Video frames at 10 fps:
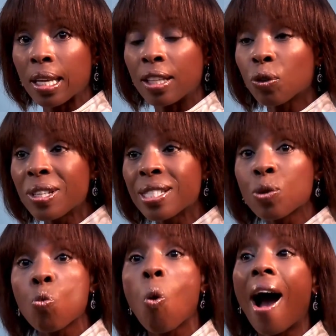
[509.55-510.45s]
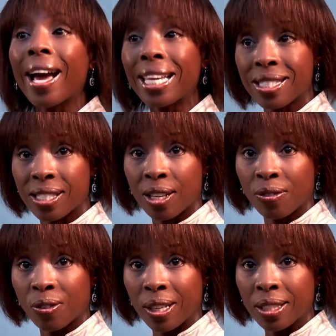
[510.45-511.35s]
and the reason why it's different,